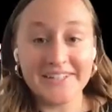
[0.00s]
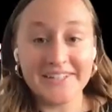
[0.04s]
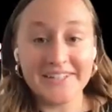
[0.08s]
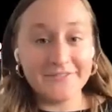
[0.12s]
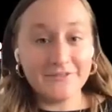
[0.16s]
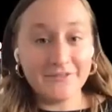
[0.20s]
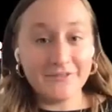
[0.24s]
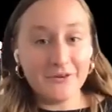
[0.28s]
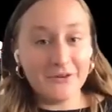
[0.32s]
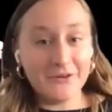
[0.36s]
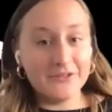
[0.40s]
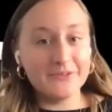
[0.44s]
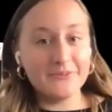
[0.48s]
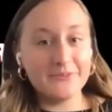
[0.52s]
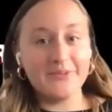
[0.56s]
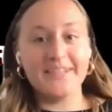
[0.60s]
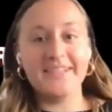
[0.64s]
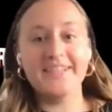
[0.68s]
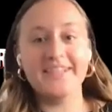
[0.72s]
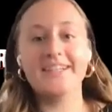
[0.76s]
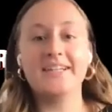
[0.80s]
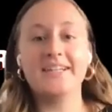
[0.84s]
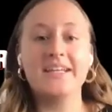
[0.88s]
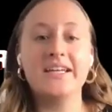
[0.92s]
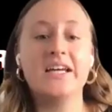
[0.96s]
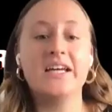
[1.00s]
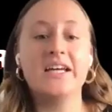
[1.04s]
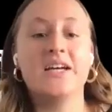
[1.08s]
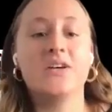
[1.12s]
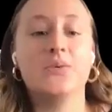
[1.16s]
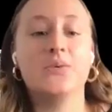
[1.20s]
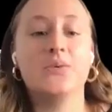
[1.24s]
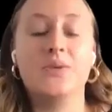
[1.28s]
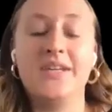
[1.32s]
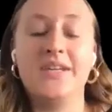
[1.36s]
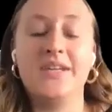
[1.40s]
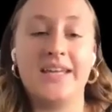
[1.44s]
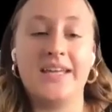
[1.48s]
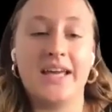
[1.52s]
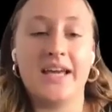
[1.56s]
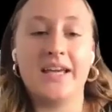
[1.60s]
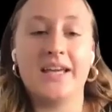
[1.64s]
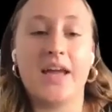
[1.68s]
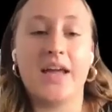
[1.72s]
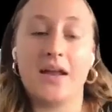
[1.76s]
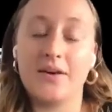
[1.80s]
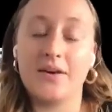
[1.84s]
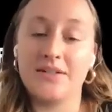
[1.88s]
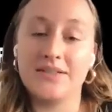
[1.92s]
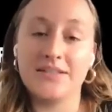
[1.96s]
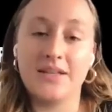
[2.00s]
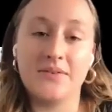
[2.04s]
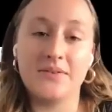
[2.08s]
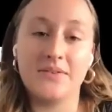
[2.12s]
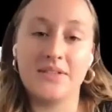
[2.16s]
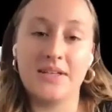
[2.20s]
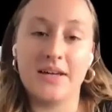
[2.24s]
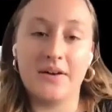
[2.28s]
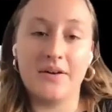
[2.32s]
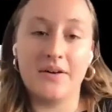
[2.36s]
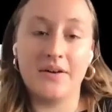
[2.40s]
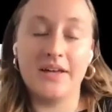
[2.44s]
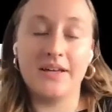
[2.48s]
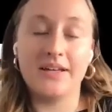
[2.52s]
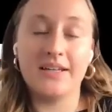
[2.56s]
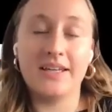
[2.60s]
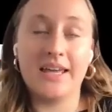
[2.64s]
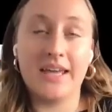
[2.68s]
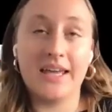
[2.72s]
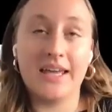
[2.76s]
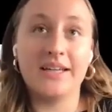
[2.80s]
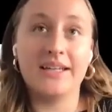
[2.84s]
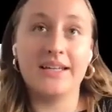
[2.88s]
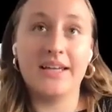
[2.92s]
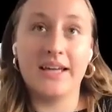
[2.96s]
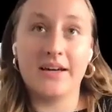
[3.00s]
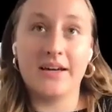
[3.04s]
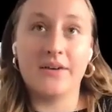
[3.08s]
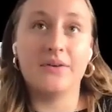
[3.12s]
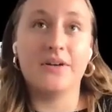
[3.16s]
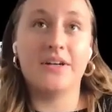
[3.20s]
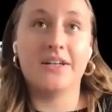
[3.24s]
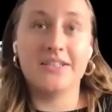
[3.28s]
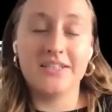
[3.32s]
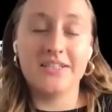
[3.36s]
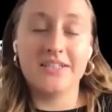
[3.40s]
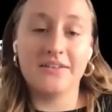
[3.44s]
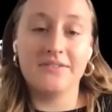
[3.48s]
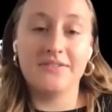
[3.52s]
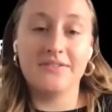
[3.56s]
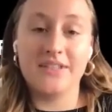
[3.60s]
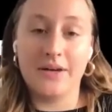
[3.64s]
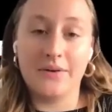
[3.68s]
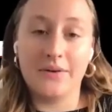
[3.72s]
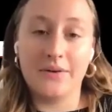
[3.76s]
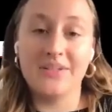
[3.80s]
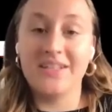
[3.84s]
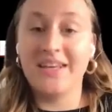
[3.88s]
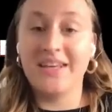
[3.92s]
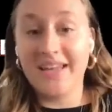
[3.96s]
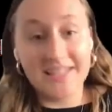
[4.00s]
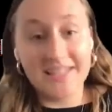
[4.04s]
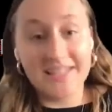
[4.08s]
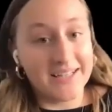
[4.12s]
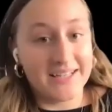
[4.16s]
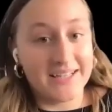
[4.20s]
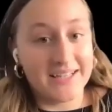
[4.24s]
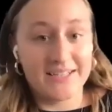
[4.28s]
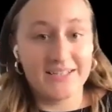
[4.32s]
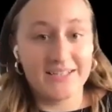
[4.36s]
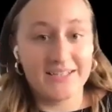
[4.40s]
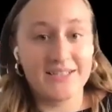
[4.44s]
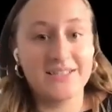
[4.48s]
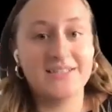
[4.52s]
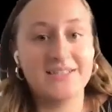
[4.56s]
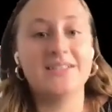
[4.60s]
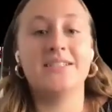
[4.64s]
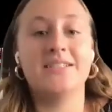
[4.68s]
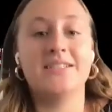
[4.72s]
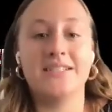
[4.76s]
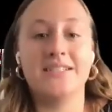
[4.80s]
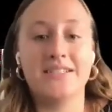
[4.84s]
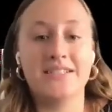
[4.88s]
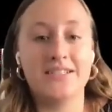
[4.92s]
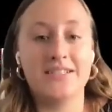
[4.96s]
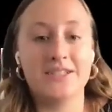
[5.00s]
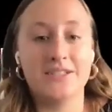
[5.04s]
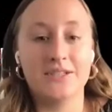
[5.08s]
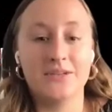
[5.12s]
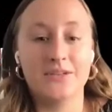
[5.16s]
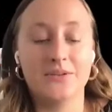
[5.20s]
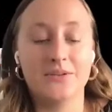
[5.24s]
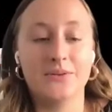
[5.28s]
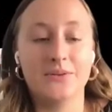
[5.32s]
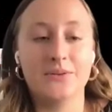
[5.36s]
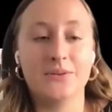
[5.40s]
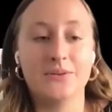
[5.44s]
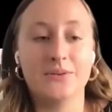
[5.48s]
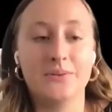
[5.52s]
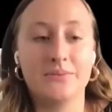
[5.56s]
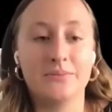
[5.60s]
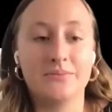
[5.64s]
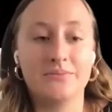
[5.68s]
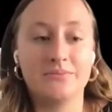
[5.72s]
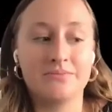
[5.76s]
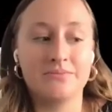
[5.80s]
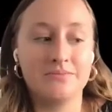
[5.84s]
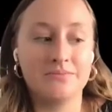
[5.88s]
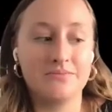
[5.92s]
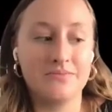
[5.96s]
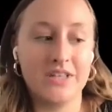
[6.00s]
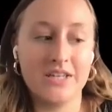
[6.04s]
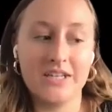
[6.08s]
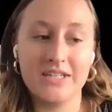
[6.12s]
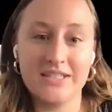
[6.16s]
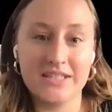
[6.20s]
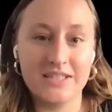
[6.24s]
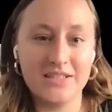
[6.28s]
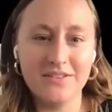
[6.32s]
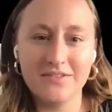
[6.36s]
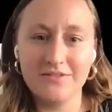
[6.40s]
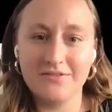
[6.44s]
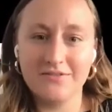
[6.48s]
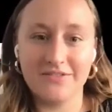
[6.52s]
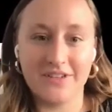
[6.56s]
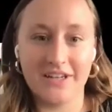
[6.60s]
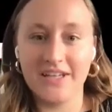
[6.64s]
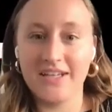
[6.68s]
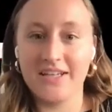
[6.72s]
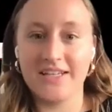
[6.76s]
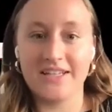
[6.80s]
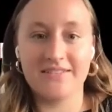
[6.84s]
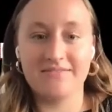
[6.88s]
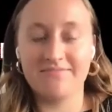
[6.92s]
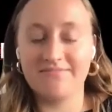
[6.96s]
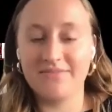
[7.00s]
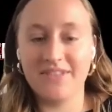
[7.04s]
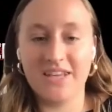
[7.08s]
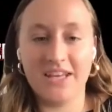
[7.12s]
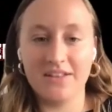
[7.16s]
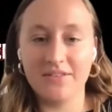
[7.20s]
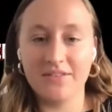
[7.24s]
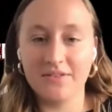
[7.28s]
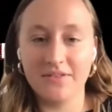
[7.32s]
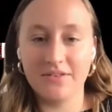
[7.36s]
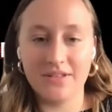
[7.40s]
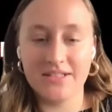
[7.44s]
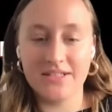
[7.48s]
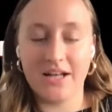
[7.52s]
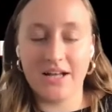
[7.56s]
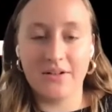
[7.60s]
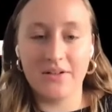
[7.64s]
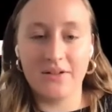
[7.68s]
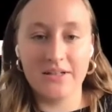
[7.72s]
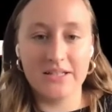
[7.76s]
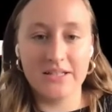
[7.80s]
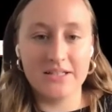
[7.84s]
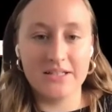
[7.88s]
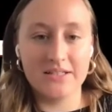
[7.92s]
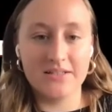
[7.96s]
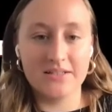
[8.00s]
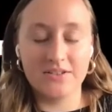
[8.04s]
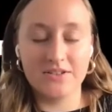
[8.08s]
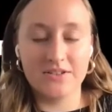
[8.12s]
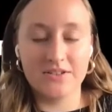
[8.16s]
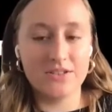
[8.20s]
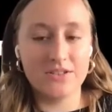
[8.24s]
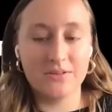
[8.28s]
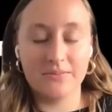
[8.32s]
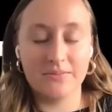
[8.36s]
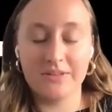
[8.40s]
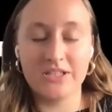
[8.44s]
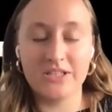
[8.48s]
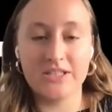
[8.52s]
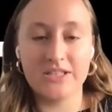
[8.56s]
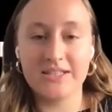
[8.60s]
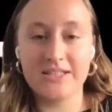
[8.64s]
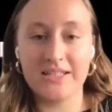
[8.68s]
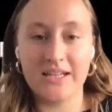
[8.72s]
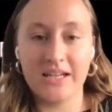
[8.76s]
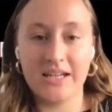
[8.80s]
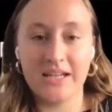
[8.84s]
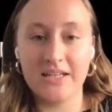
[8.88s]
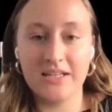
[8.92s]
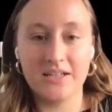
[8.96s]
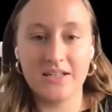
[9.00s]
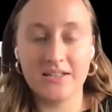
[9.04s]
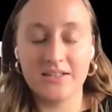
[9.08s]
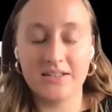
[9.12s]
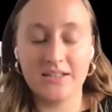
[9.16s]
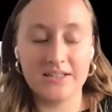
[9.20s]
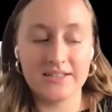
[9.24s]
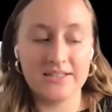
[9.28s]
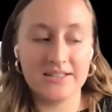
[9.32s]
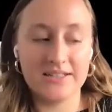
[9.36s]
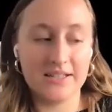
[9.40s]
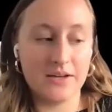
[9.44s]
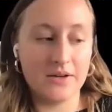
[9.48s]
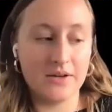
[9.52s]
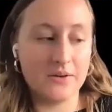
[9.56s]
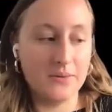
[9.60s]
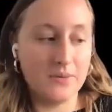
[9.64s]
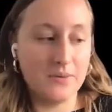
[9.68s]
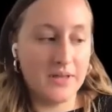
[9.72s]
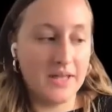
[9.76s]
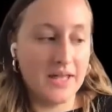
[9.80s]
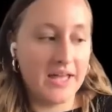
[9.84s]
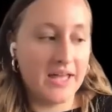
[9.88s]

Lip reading: difficult week, we can't count ourselves out yet, and need to continue to fight. We can't throw the towel in. There's too much at stake. So